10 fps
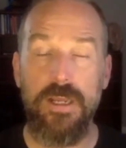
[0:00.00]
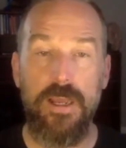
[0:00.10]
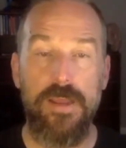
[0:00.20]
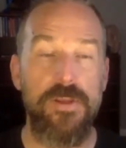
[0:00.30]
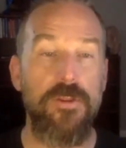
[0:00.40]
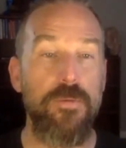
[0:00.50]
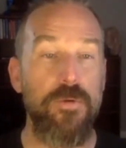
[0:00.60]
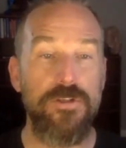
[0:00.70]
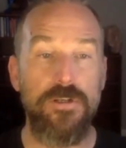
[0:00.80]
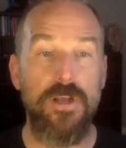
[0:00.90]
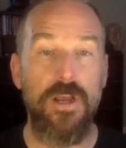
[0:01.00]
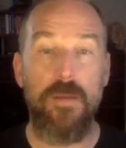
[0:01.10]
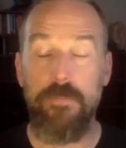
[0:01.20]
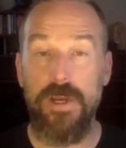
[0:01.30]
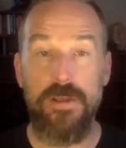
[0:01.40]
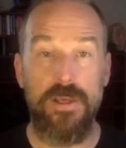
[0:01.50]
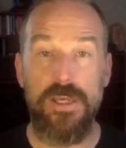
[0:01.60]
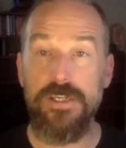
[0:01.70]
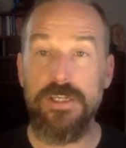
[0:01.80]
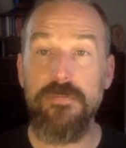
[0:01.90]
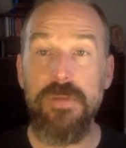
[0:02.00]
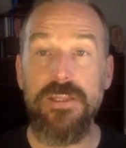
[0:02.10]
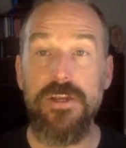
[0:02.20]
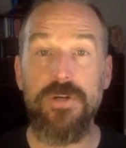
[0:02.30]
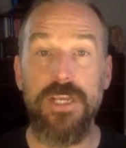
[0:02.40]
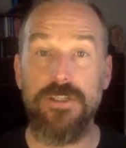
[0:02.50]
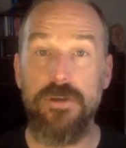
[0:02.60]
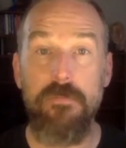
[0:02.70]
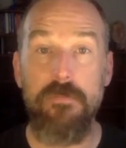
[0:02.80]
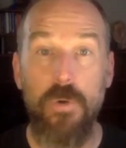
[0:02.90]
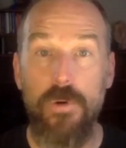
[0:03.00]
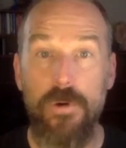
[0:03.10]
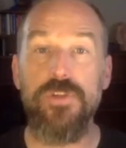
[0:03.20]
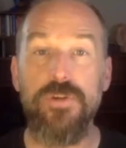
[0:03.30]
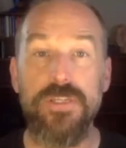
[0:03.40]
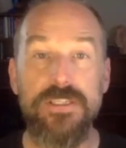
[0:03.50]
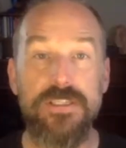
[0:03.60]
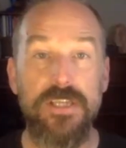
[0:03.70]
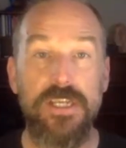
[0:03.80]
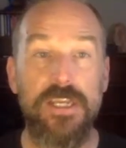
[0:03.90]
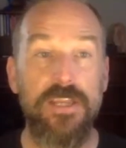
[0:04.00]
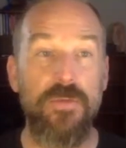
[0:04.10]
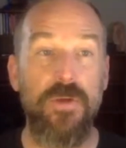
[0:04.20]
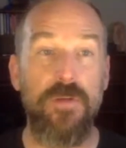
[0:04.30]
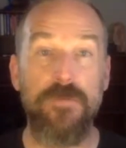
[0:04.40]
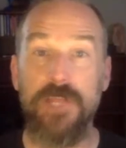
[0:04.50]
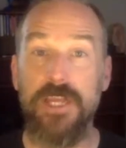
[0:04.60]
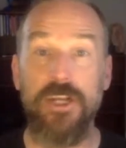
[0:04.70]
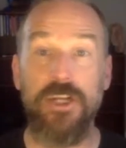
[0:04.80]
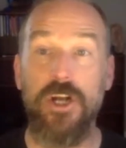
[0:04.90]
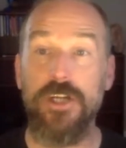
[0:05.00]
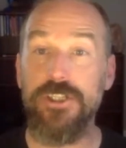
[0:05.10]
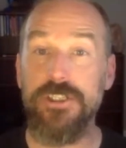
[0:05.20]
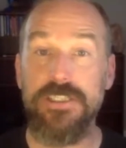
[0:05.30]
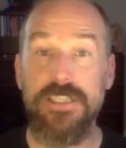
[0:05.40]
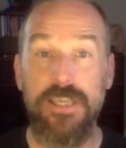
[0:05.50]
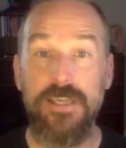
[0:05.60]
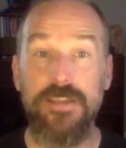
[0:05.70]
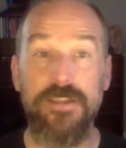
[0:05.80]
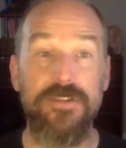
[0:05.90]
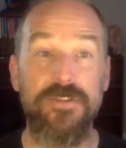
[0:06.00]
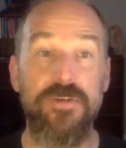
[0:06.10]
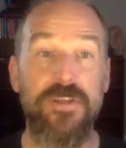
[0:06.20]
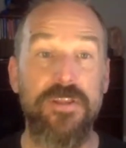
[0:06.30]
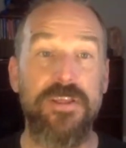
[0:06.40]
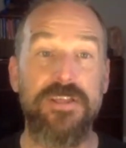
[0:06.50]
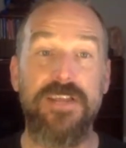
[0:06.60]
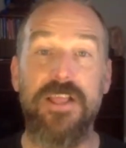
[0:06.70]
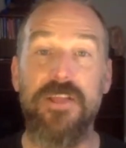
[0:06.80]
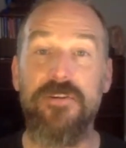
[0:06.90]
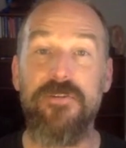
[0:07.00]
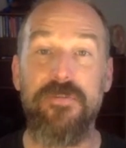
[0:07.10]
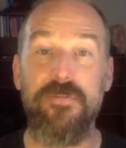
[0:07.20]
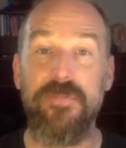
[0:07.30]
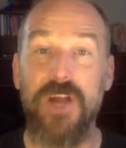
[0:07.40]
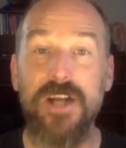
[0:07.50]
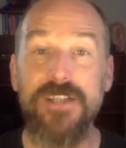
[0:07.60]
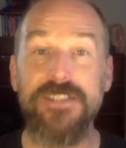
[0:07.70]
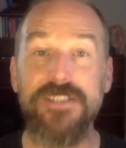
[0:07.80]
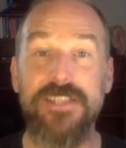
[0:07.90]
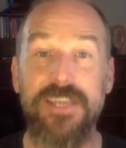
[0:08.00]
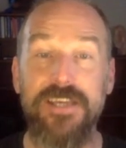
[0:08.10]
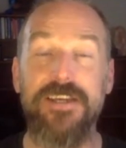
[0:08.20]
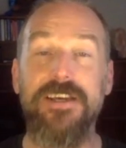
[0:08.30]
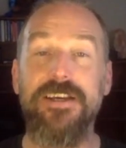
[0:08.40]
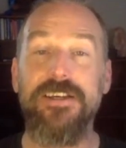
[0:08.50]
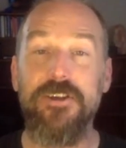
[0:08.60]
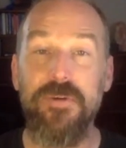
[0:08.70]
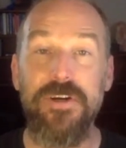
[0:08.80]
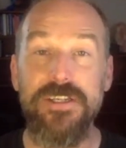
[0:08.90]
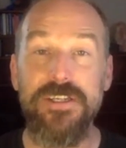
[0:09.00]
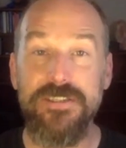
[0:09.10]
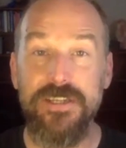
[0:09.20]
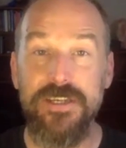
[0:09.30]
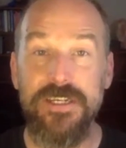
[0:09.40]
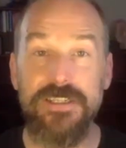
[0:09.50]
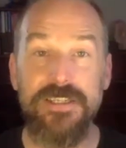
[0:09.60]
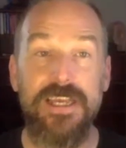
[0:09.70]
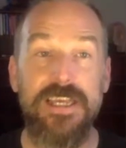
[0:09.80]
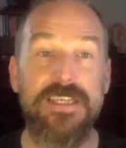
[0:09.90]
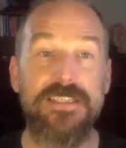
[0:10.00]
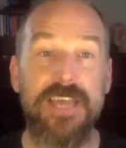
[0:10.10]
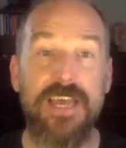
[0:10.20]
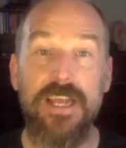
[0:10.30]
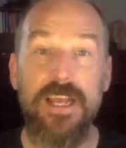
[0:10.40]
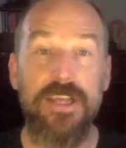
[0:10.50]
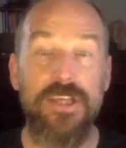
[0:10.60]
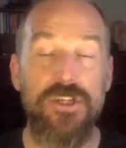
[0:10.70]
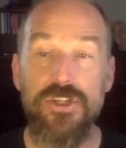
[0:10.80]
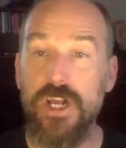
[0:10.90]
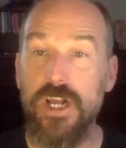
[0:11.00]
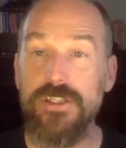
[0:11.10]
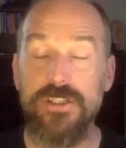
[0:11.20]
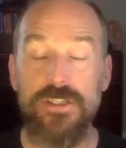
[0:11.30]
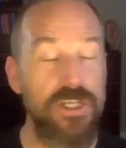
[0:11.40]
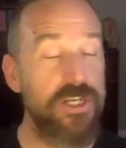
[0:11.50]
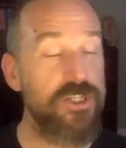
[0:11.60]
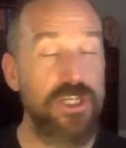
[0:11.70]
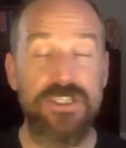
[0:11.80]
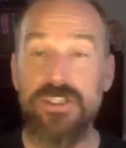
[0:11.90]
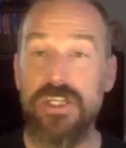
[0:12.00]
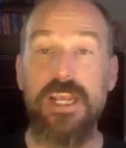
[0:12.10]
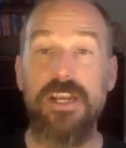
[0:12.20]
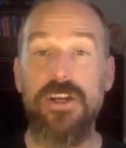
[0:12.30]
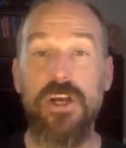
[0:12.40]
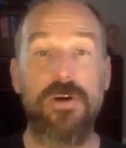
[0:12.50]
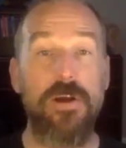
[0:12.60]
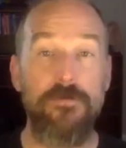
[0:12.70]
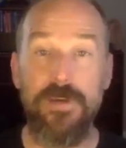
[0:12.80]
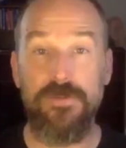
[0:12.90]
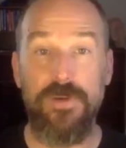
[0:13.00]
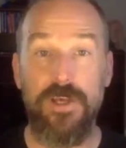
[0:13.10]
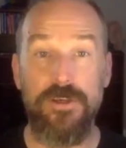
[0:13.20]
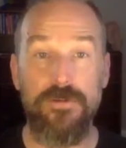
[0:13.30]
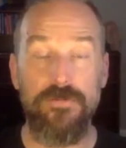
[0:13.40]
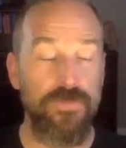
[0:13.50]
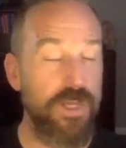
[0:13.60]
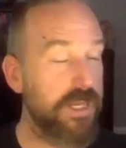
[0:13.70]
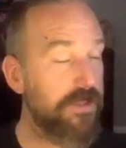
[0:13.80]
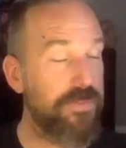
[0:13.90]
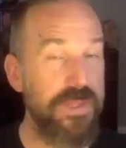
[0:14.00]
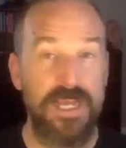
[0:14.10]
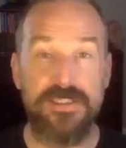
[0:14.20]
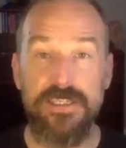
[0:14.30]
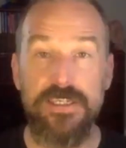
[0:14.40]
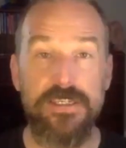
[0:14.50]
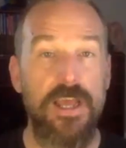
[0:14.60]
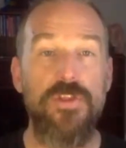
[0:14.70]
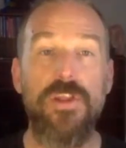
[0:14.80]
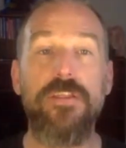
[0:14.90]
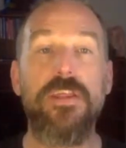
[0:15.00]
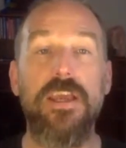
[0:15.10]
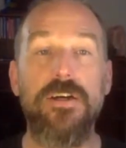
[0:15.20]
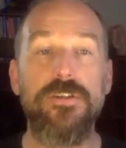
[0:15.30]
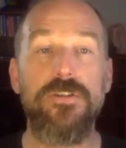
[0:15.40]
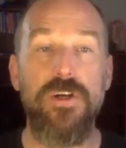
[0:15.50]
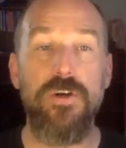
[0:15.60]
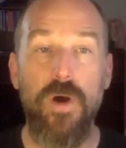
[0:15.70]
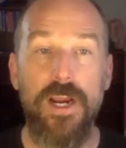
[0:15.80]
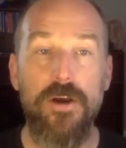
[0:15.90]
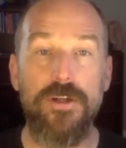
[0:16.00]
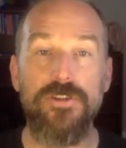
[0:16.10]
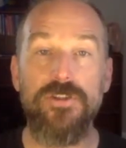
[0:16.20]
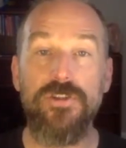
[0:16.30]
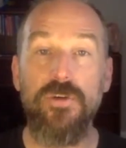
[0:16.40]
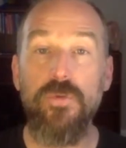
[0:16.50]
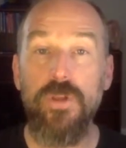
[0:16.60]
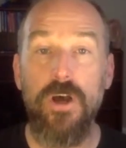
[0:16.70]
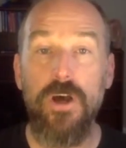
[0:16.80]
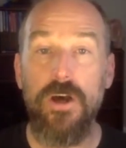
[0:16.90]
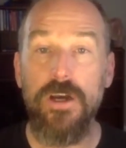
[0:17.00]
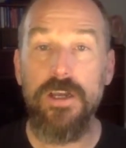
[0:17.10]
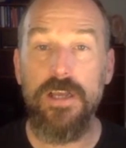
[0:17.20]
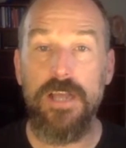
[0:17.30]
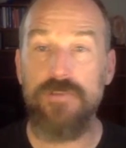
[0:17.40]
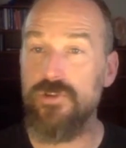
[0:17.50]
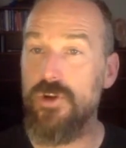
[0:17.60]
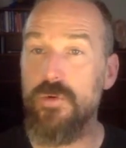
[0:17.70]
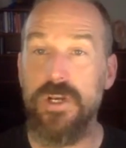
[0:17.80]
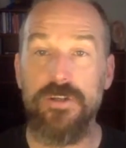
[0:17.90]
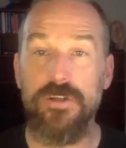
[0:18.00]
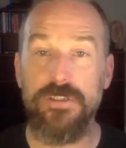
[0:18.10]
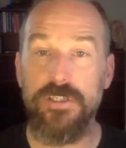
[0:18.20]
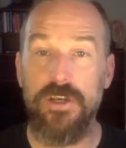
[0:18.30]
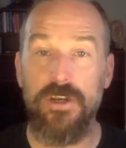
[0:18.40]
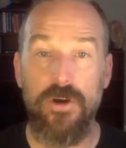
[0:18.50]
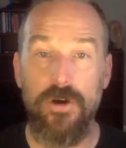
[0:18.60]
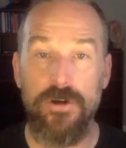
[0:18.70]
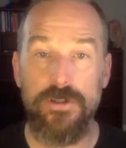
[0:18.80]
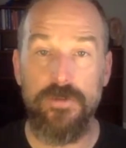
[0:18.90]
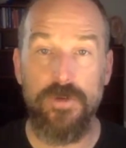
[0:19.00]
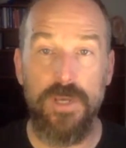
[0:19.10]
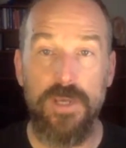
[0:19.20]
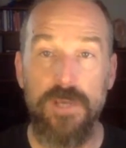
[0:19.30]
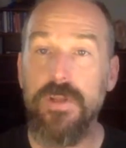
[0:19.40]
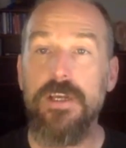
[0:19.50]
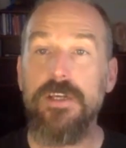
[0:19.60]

And the other person it doesn't mean they don't get to mourn. You can study in the realm of like conscious kink. This is one of the things I learned from conscious kink community studies, is that you just take no at face value. Like that's it. Nothing else is required so long as no one else is getting hurt. Okay.